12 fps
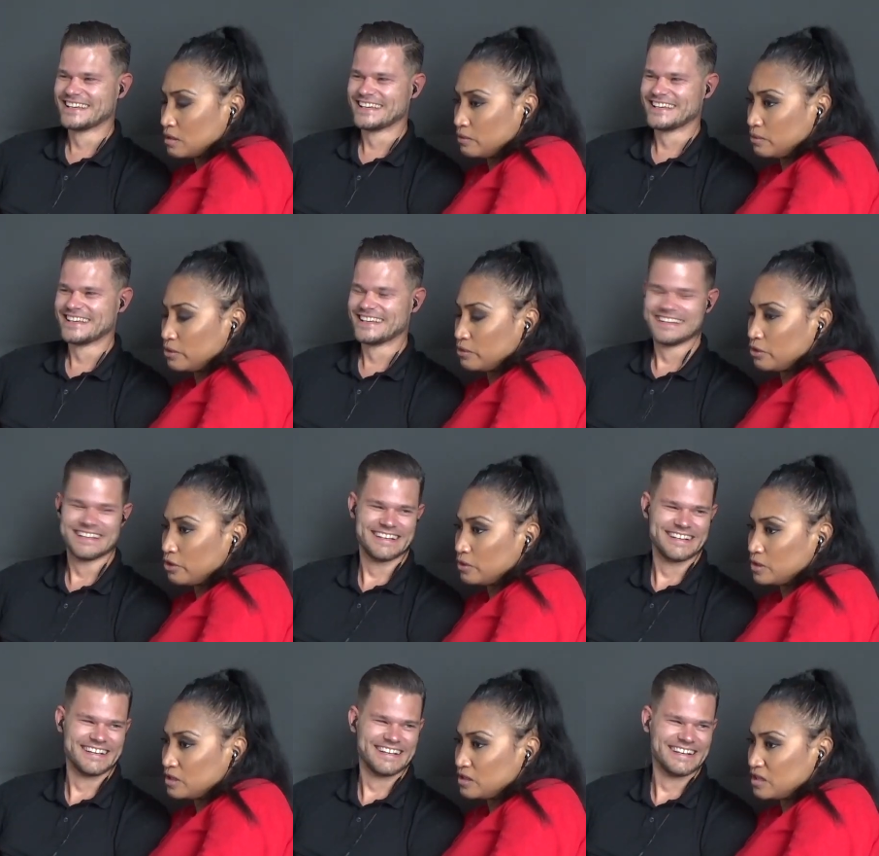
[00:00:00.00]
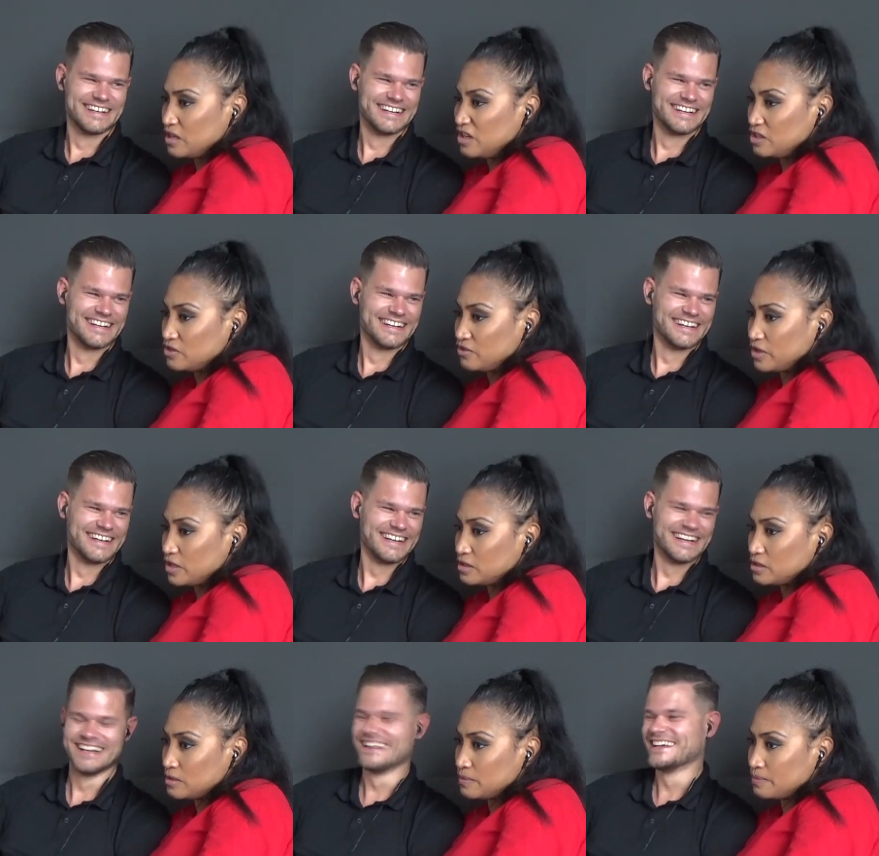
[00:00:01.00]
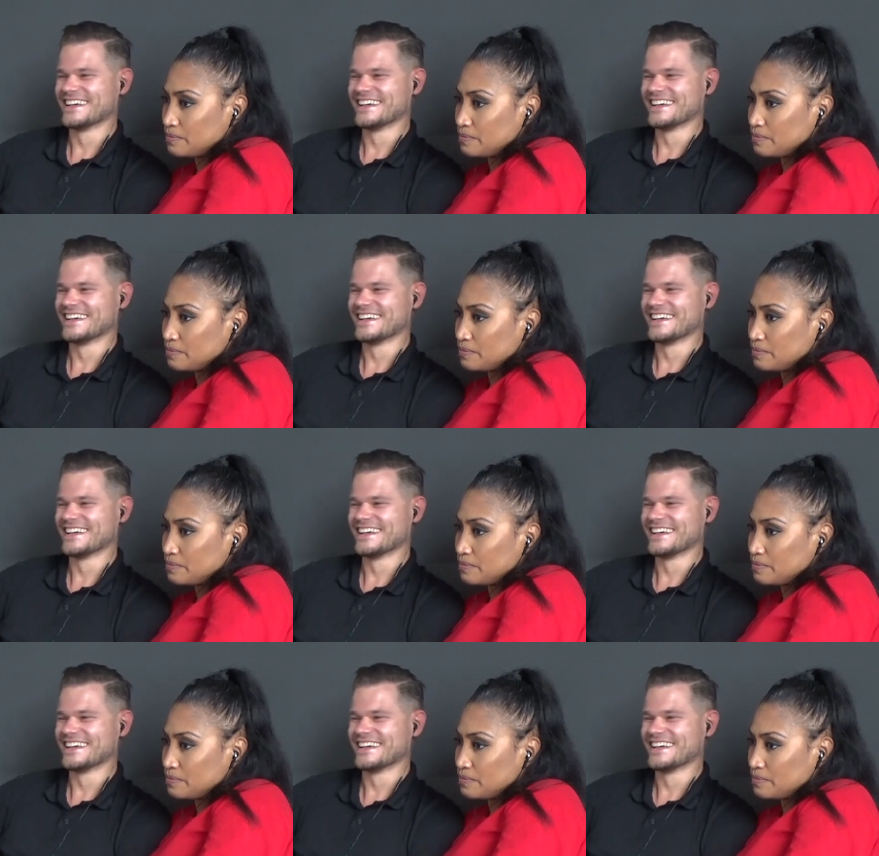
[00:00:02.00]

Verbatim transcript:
Speaker 1: would throw it in his face.